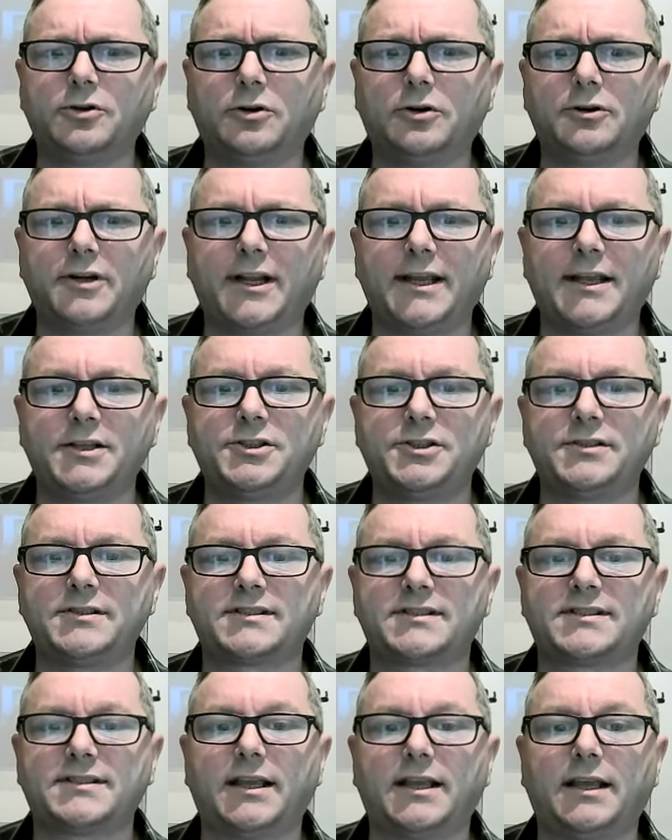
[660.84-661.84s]
your
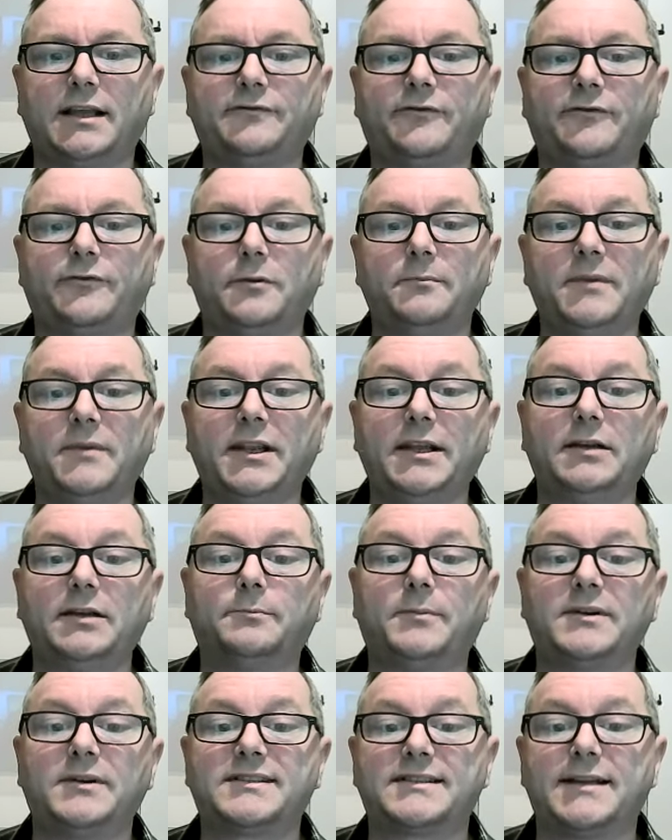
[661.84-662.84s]
agency from
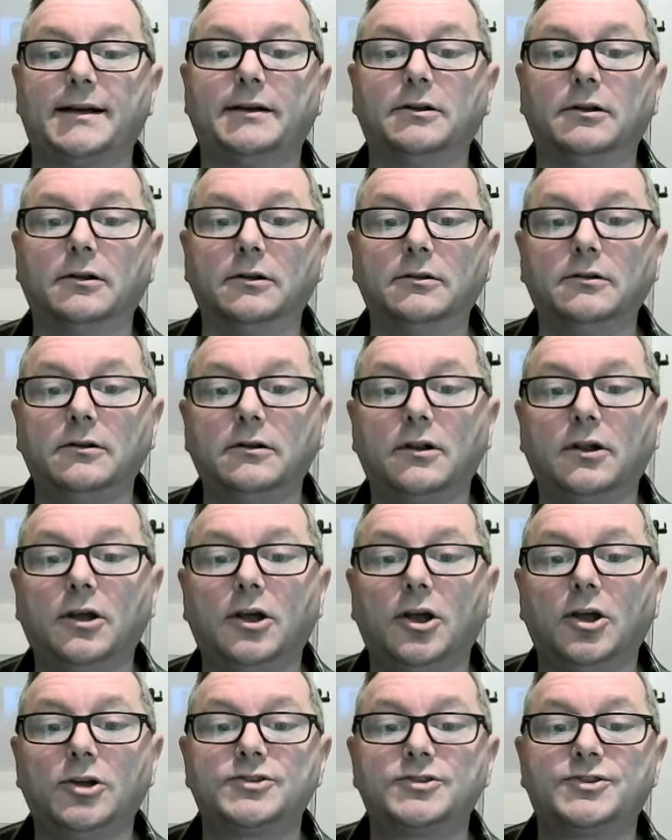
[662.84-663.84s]
Neil Patel
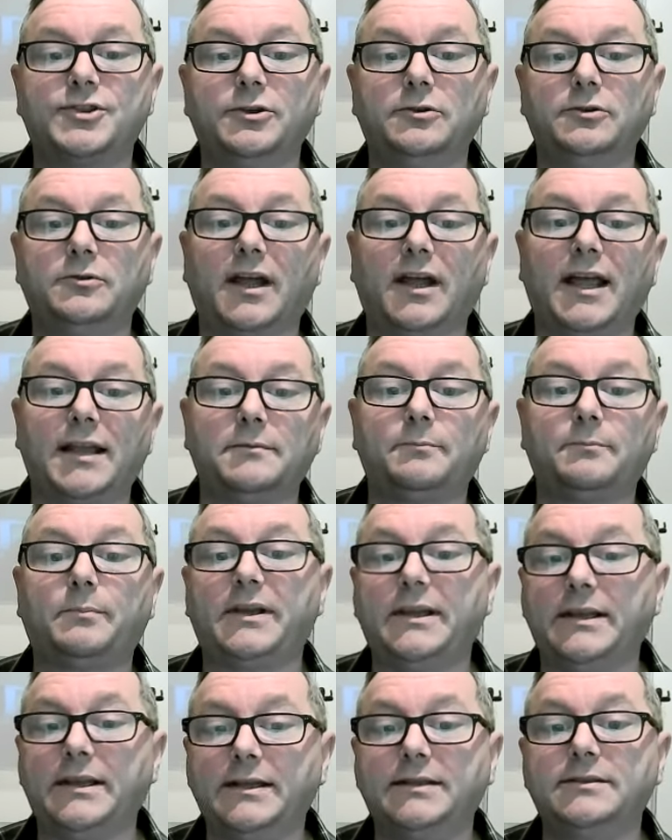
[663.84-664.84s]
to N
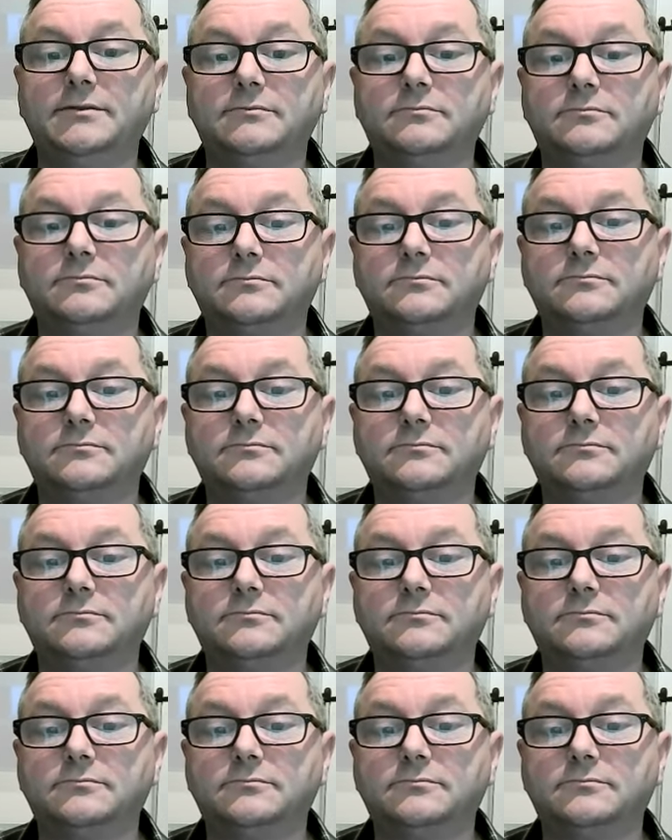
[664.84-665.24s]
P.